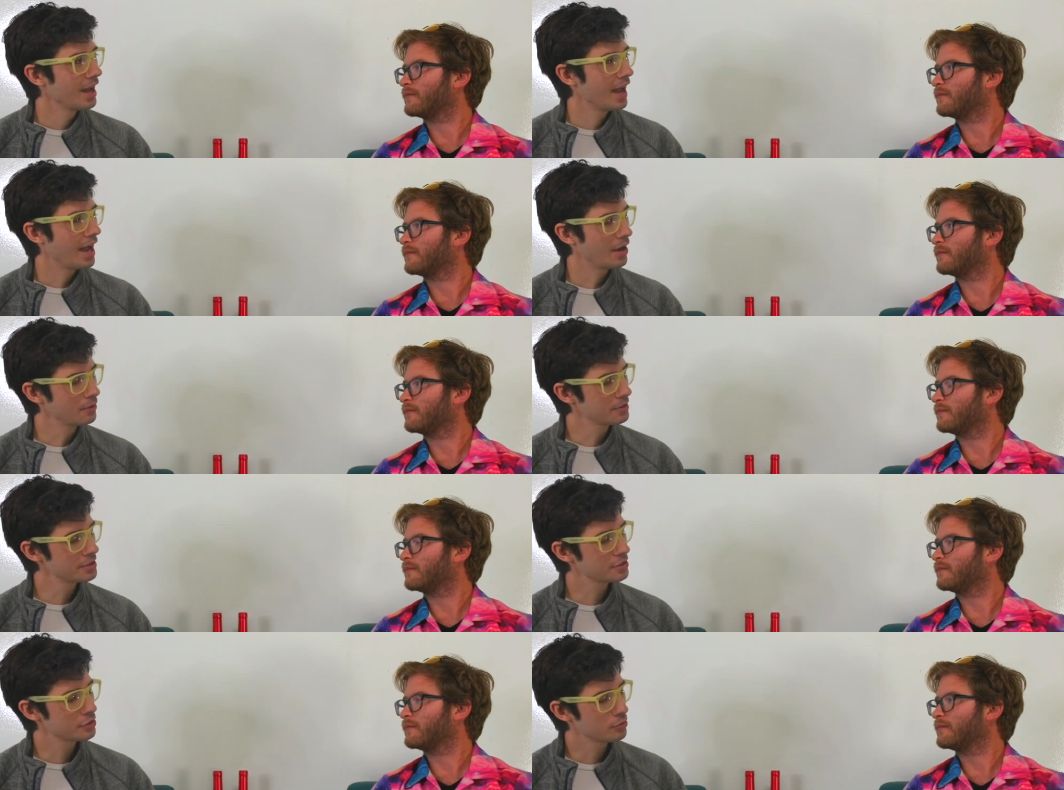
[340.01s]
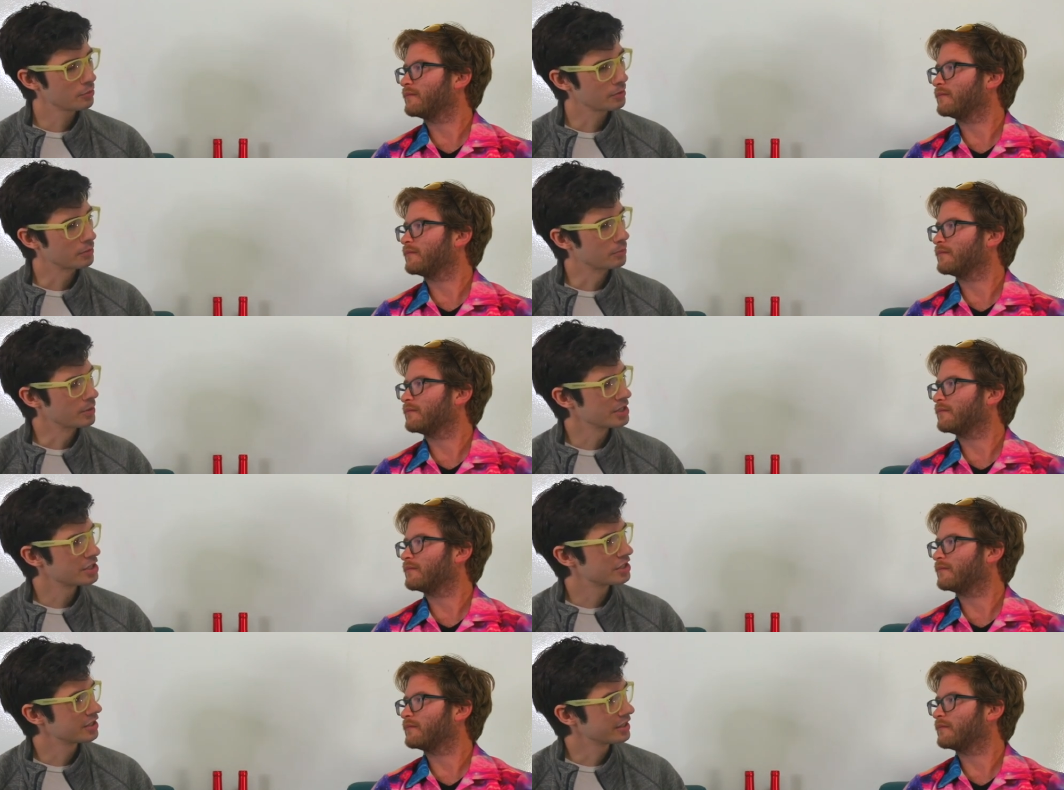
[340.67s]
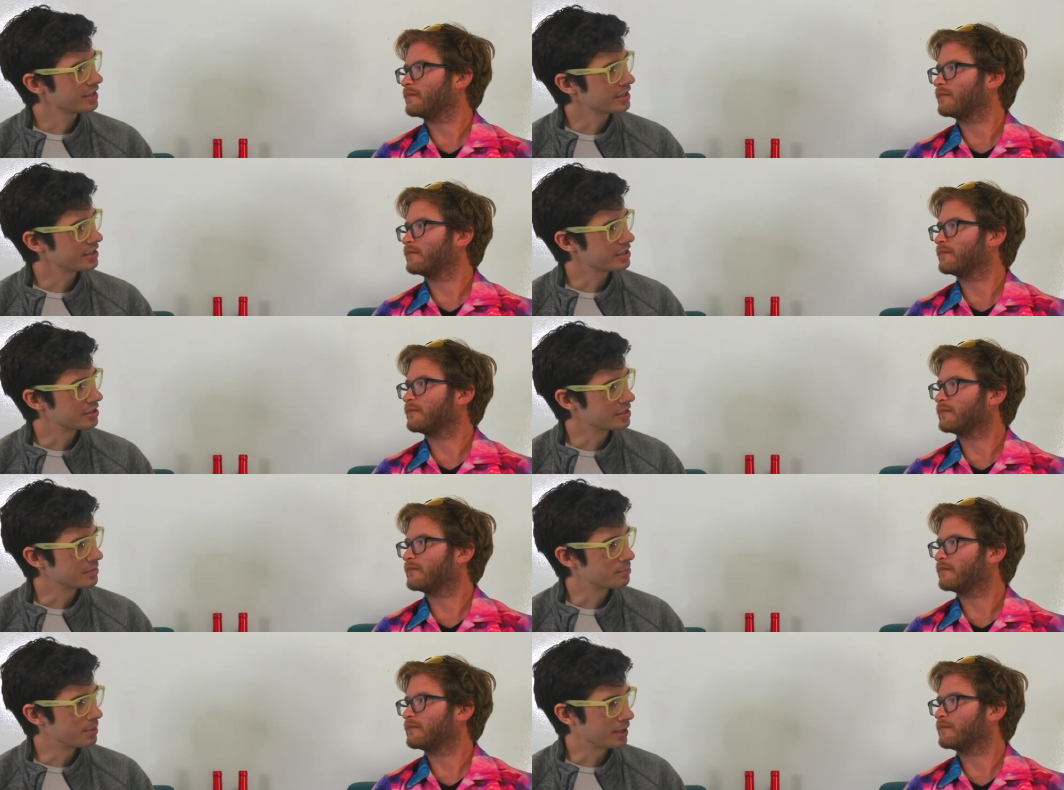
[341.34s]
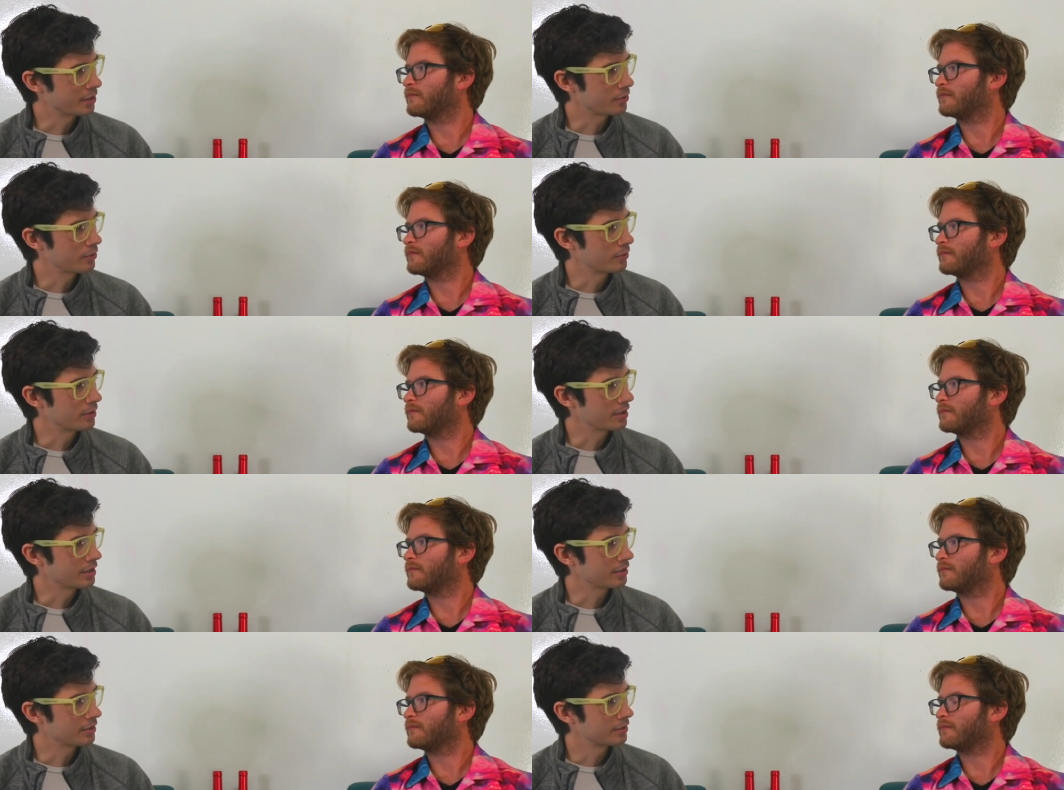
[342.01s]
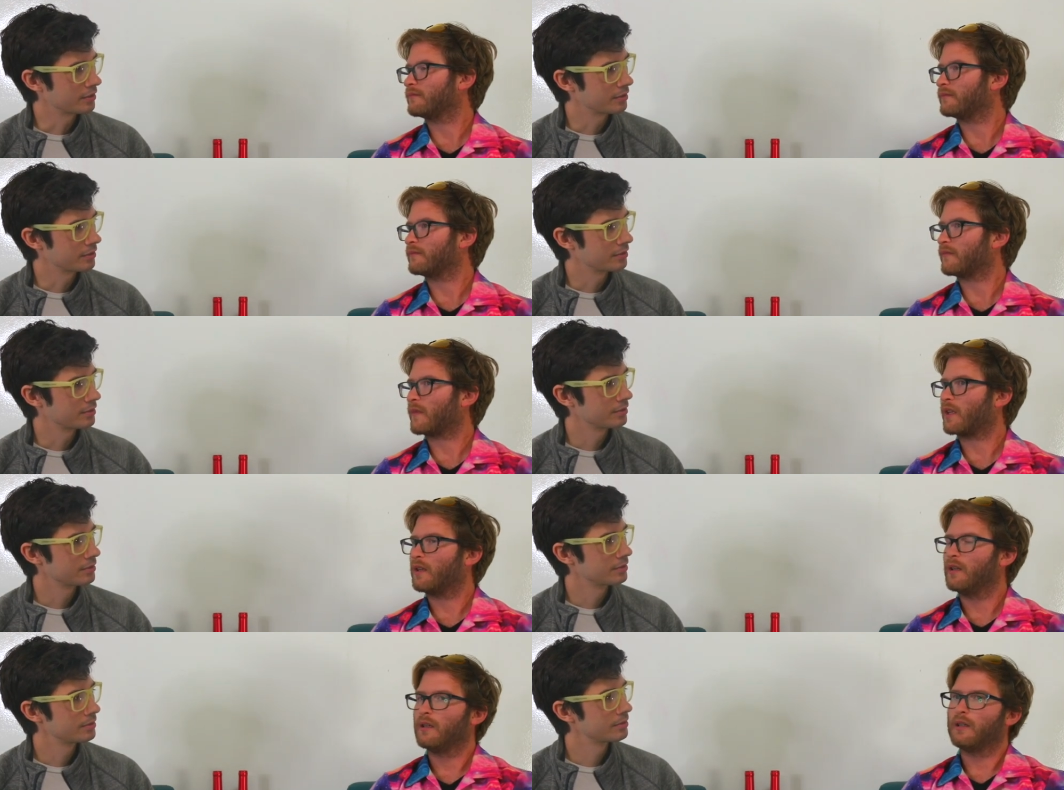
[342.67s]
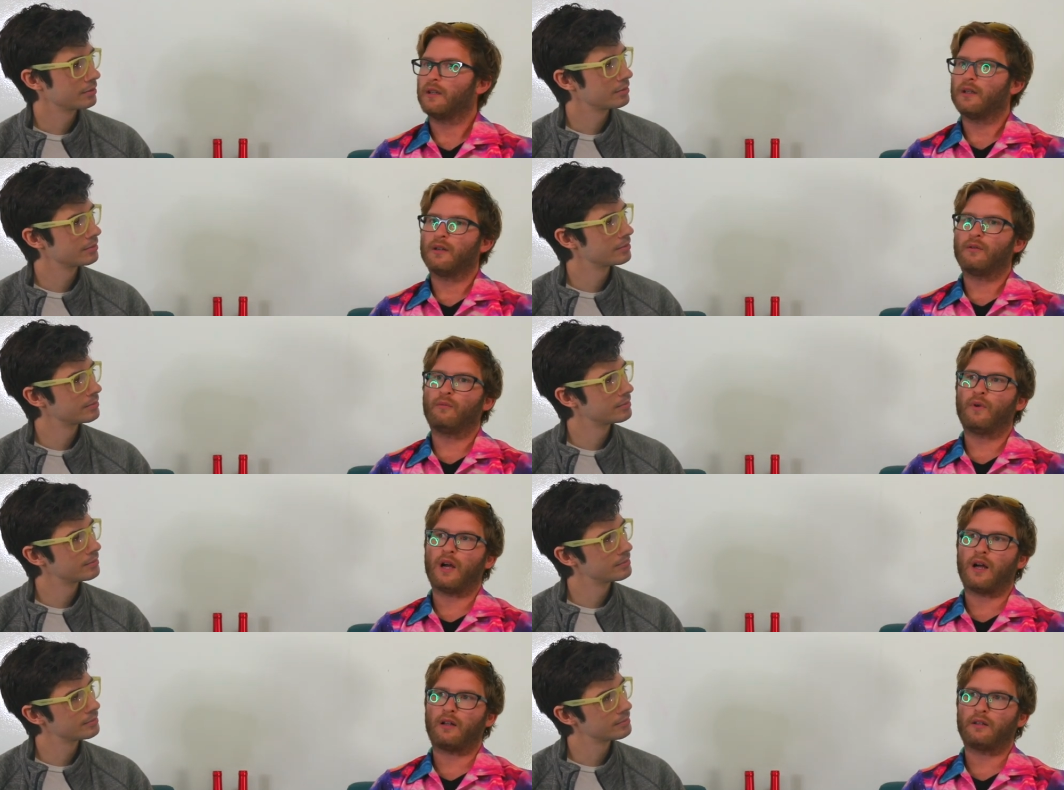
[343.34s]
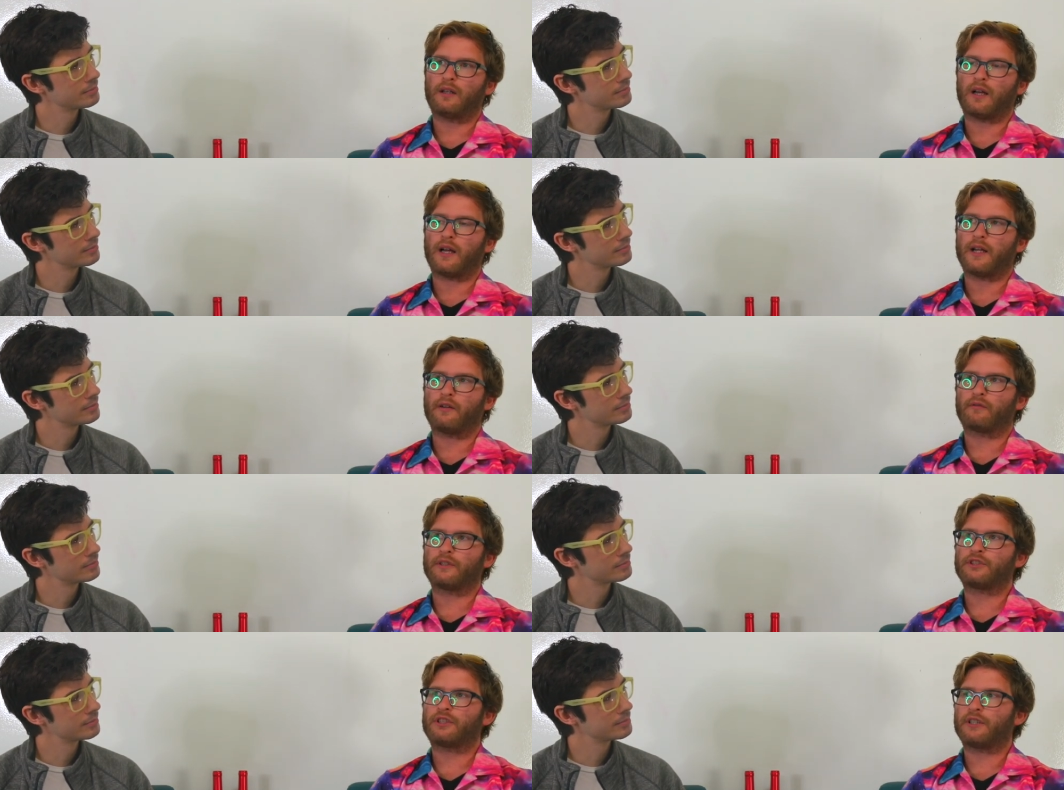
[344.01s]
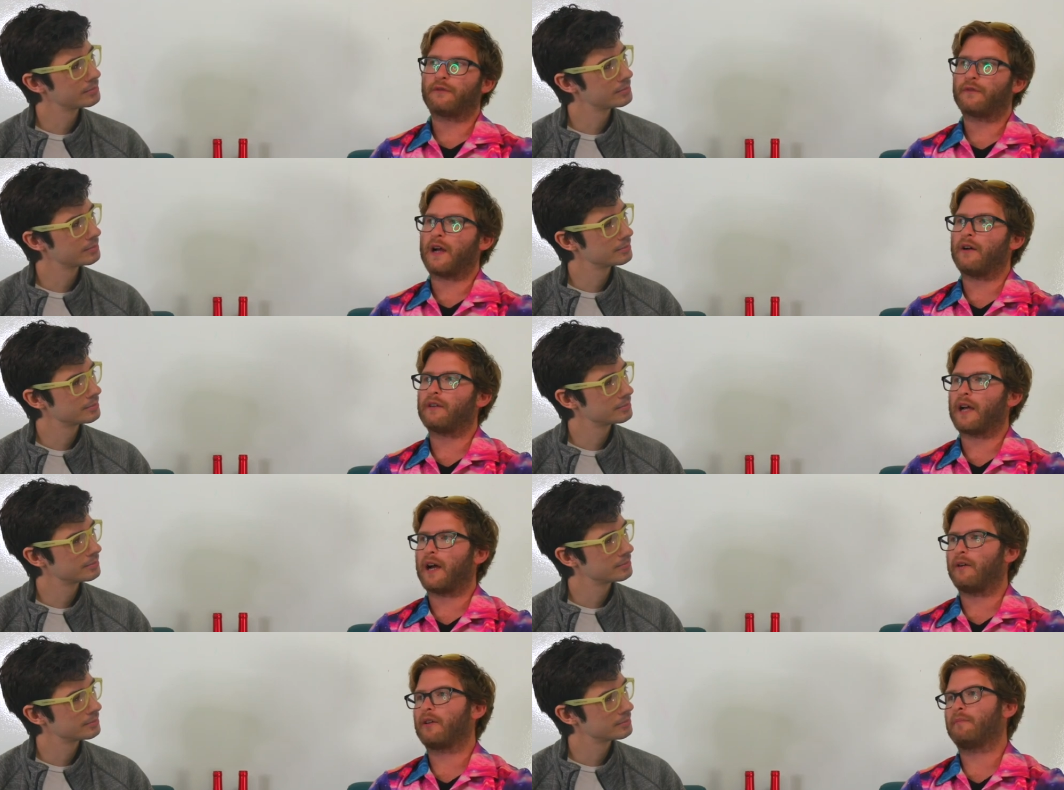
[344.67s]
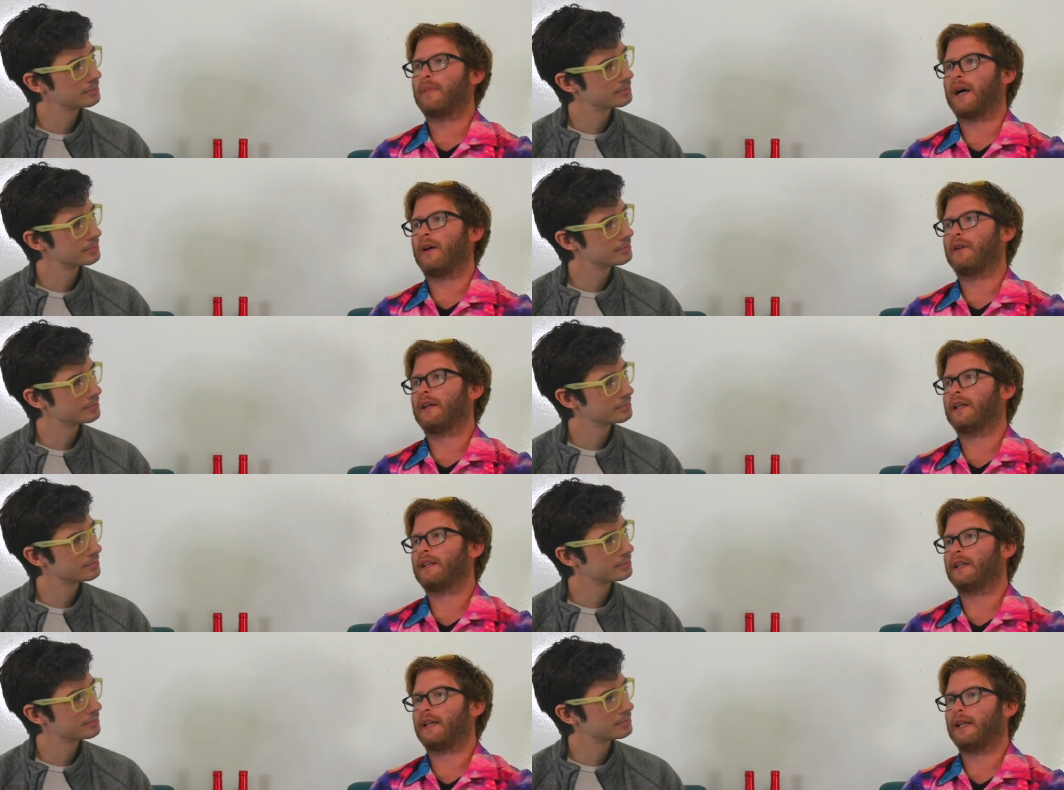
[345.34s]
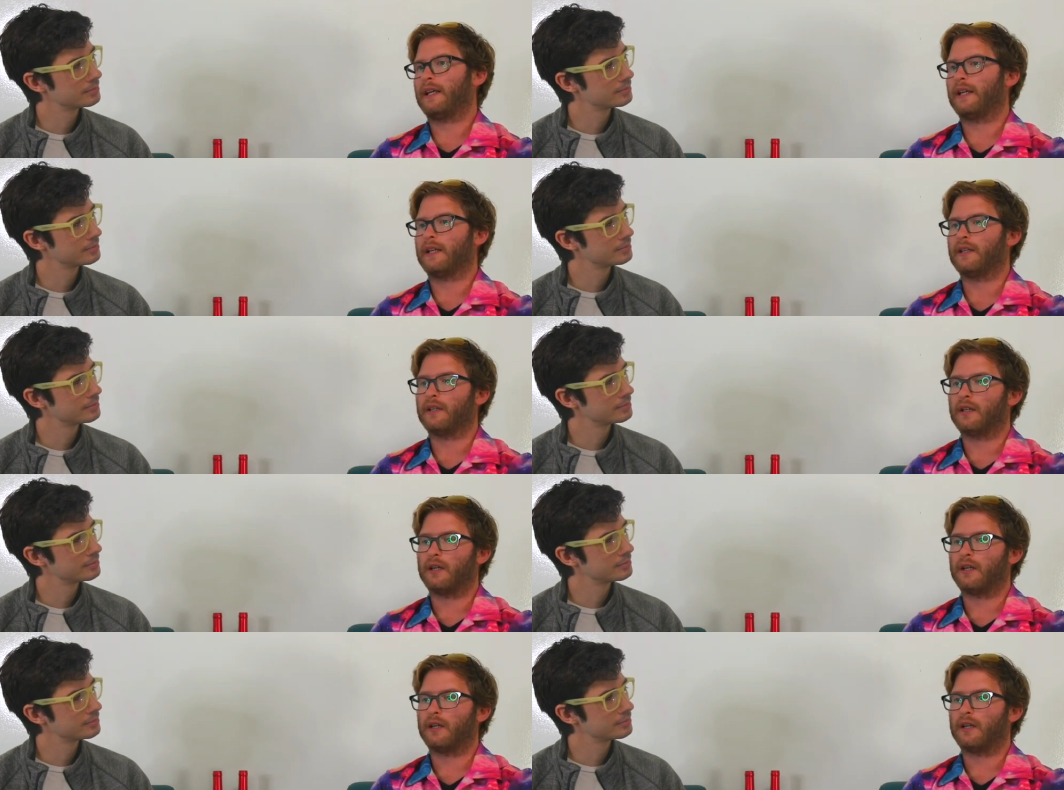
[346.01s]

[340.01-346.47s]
Speaker 1: How did you originally get into Bitcoin?
Speaker 2: Well, I originally found out about it in